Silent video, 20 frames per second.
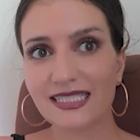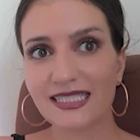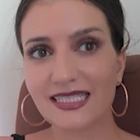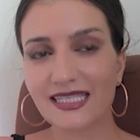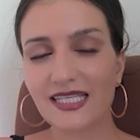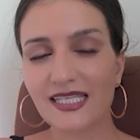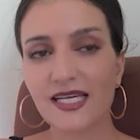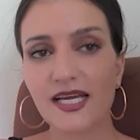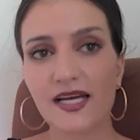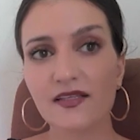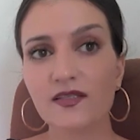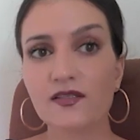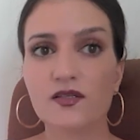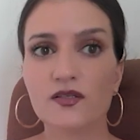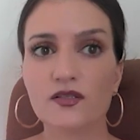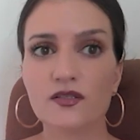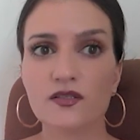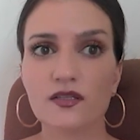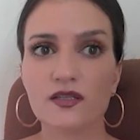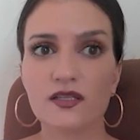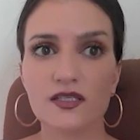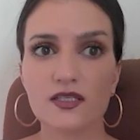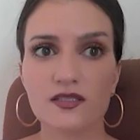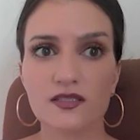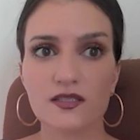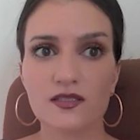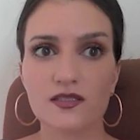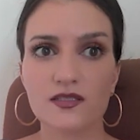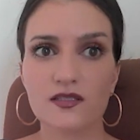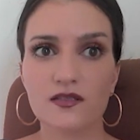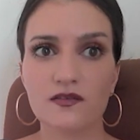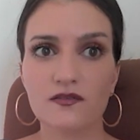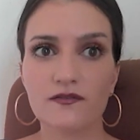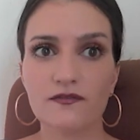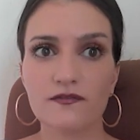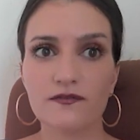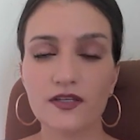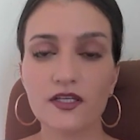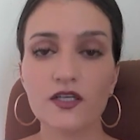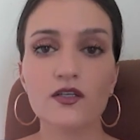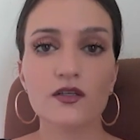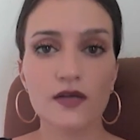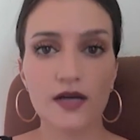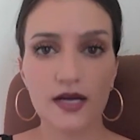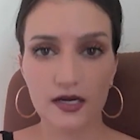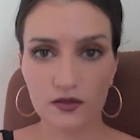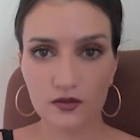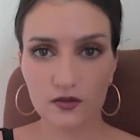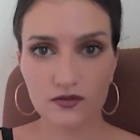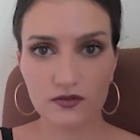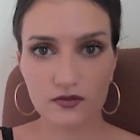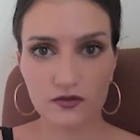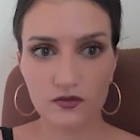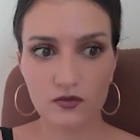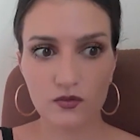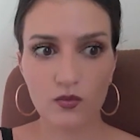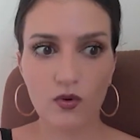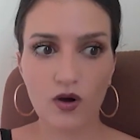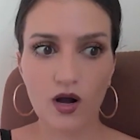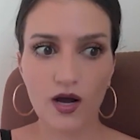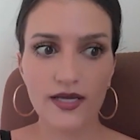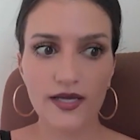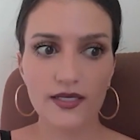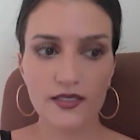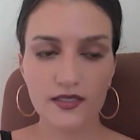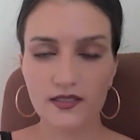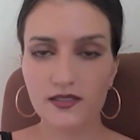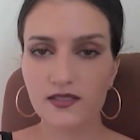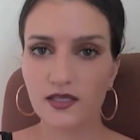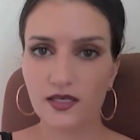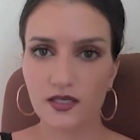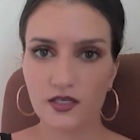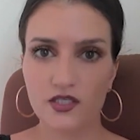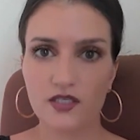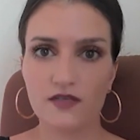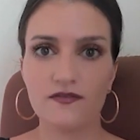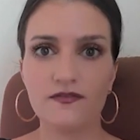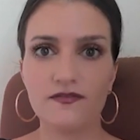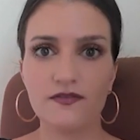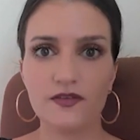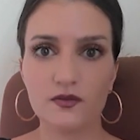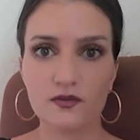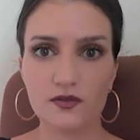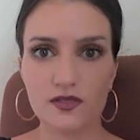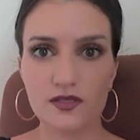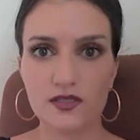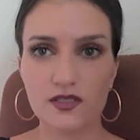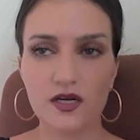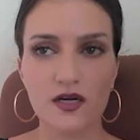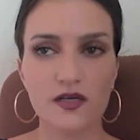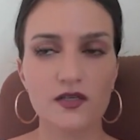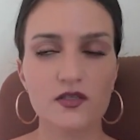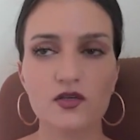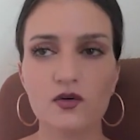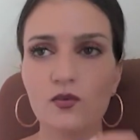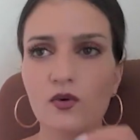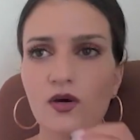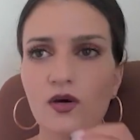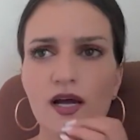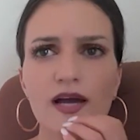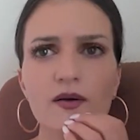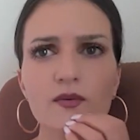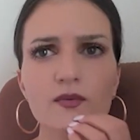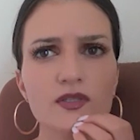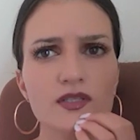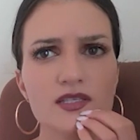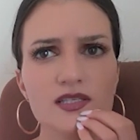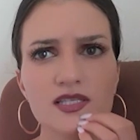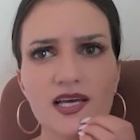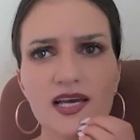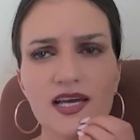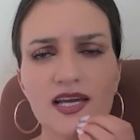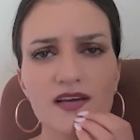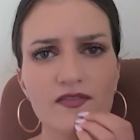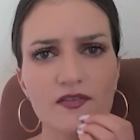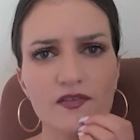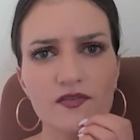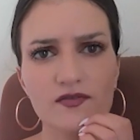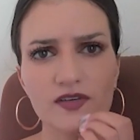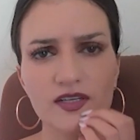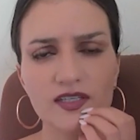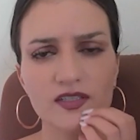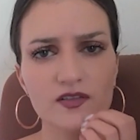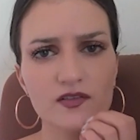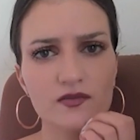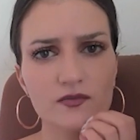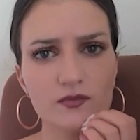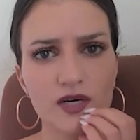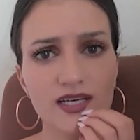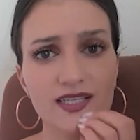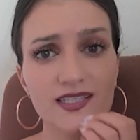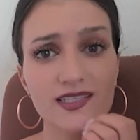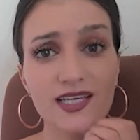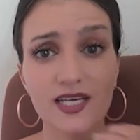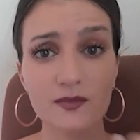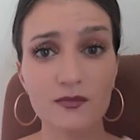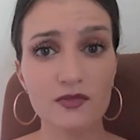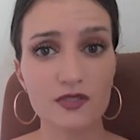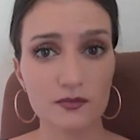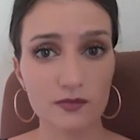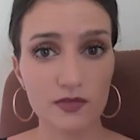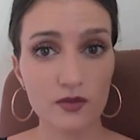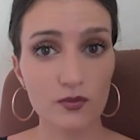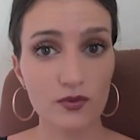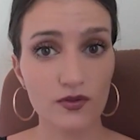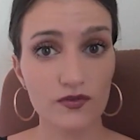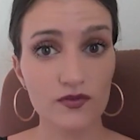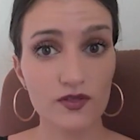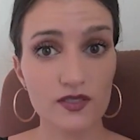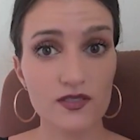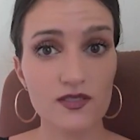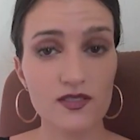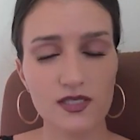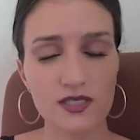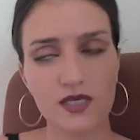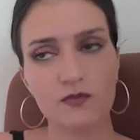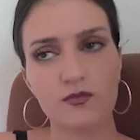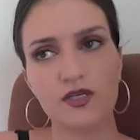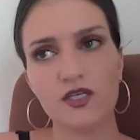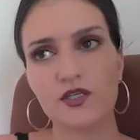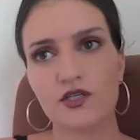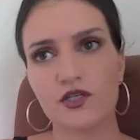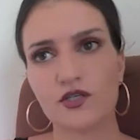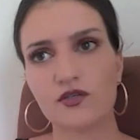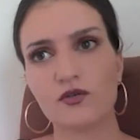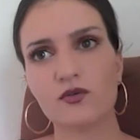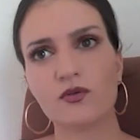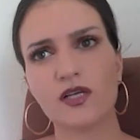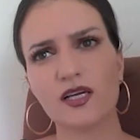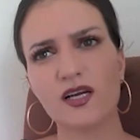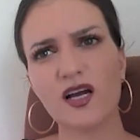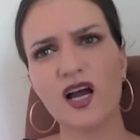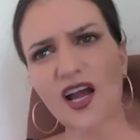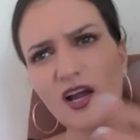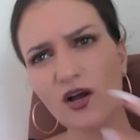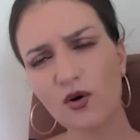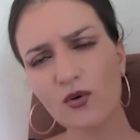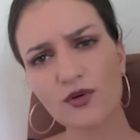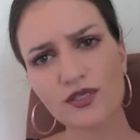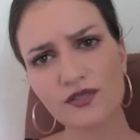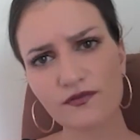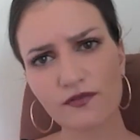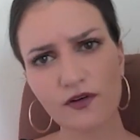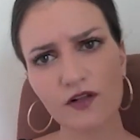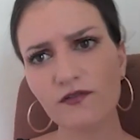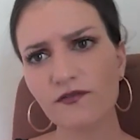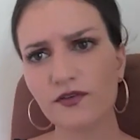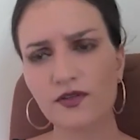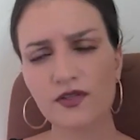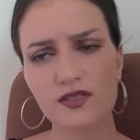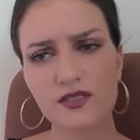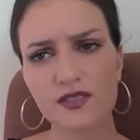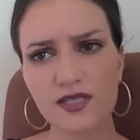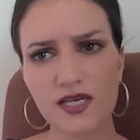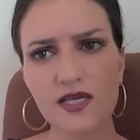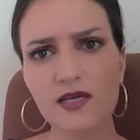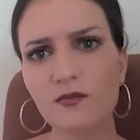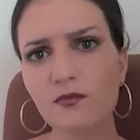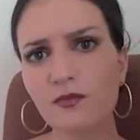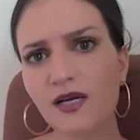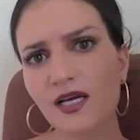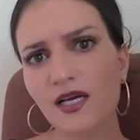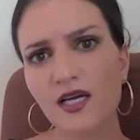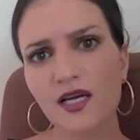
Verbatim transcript: the answer to this is to figure out why it is that she feels stuck. So what I would say, if a friend of mine came to me with this same issue, like, I always fall for the same